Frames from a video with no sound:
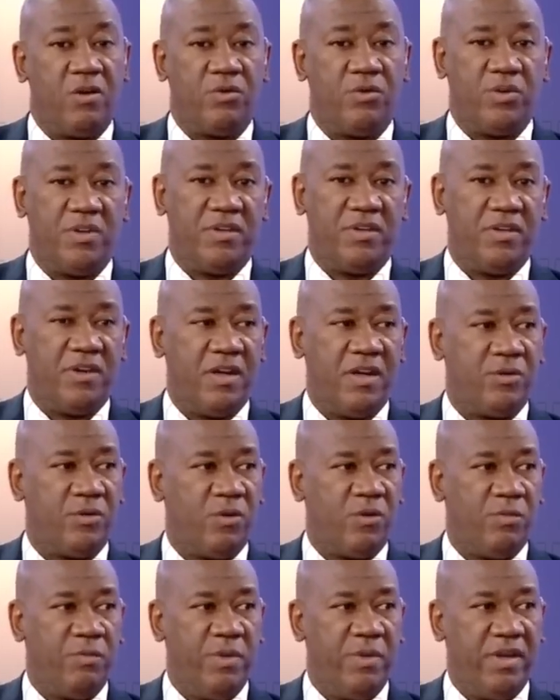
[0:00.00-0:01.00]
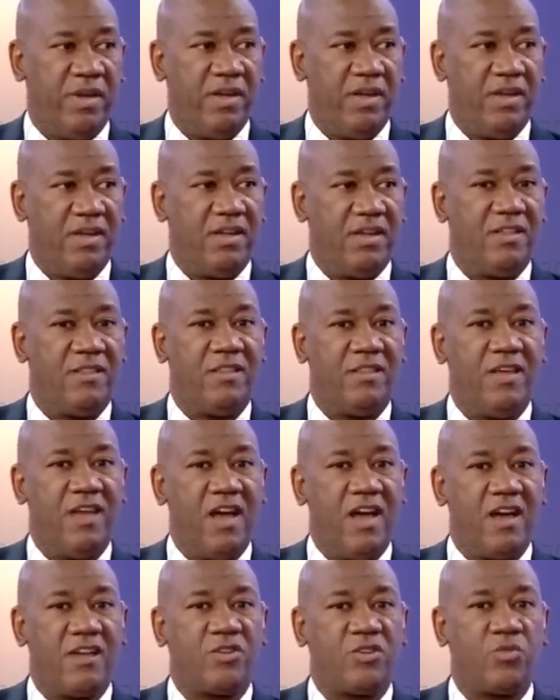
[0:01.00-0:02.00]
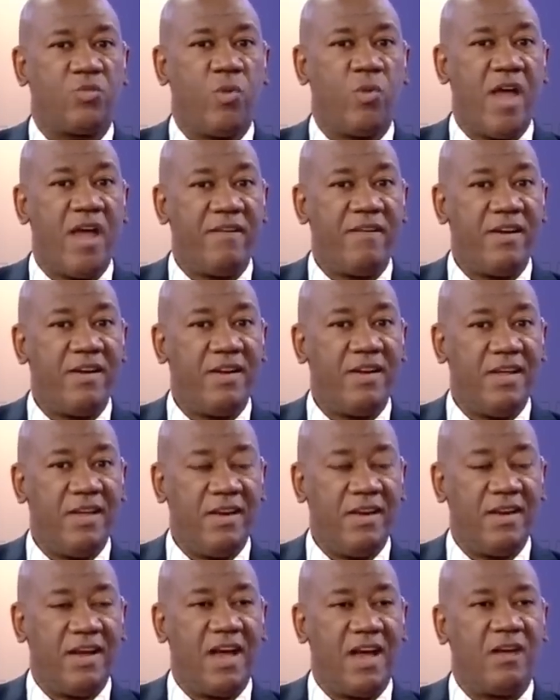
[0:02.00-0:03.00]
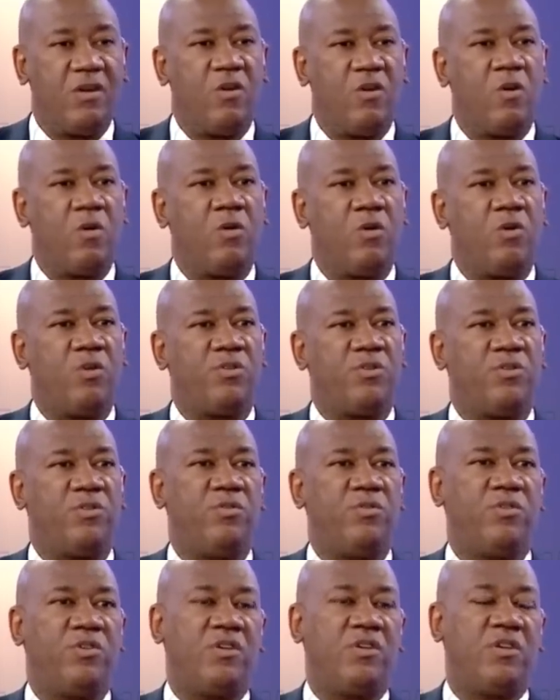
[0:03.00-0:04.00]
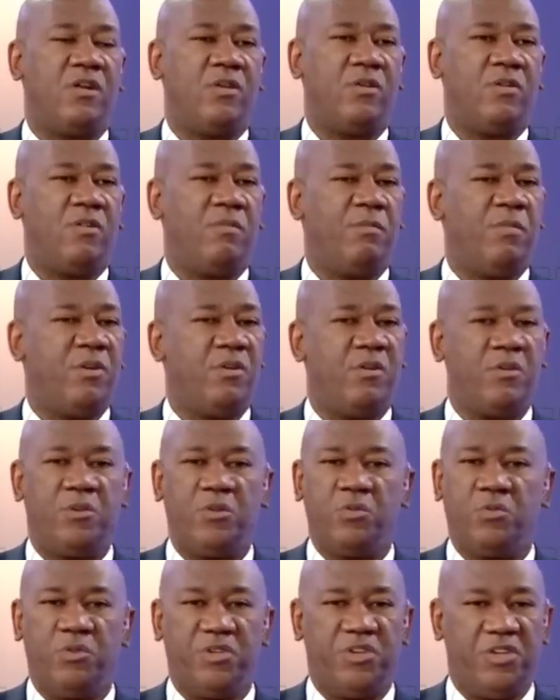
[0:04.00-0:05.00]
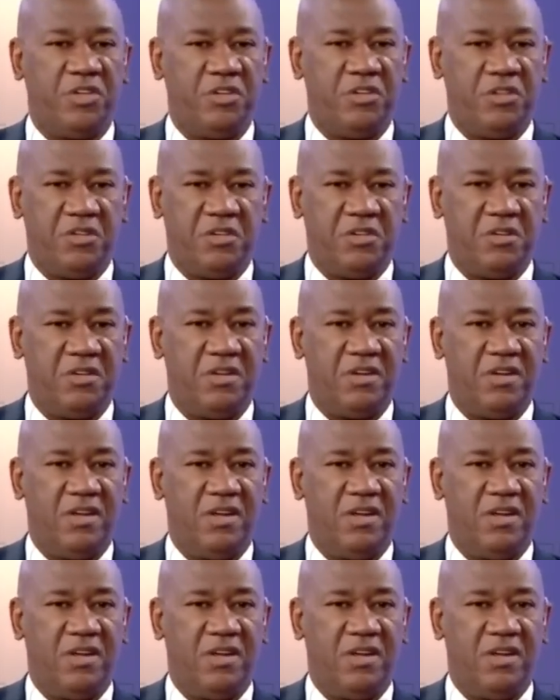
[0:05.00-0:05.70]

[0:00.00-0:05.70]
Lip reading: on 29th of May. They are swearing in an unconstitutional government. Nothing will change it.